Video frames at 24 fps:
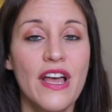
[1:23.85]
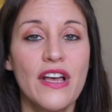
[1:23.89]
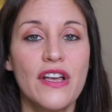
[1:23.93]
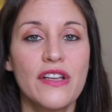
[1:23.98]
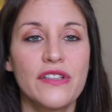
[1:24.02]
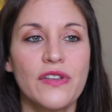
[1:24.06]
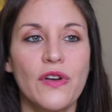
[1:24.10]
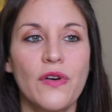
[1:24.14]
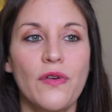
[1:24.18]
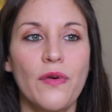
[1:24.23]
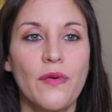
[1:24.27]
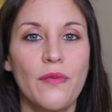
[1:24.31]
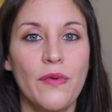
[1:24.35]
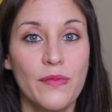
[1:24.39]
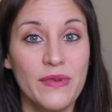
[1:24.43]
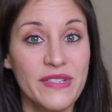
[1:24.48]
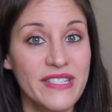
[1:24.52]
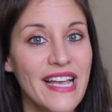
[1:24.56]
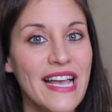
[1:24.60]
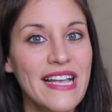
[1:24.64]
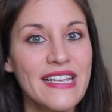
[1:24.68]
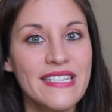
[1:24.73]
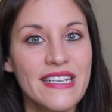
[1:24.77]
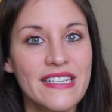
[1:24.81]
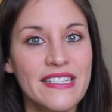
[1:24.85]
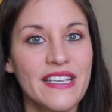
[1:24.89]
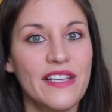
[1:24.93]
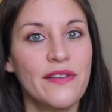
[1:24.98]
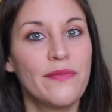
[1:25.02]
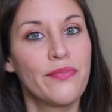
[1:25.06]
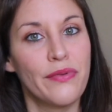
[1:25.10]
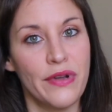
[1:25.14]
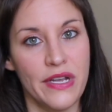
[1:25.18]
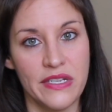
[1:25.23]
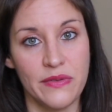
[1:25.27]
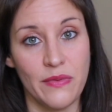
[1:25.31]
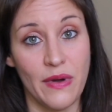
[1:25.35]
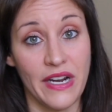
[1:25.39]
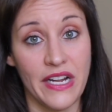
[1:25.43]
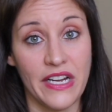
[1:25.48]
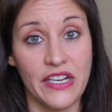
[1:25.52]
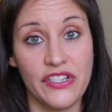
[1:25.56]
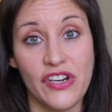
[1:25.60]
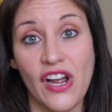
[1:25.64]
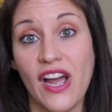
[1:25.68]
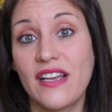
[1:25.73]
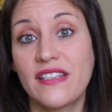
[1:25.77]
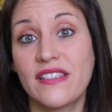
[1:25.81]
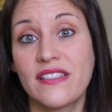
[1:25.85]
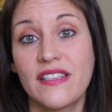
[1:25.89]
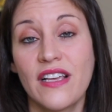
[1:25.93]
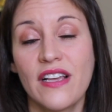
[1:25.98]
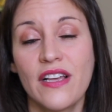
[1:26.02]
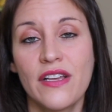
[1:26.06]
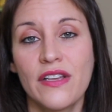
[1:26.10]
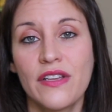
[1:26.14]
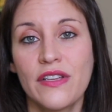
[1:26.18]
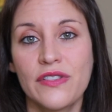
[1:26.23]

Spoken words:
So it was nice to see Bree's wedding dress.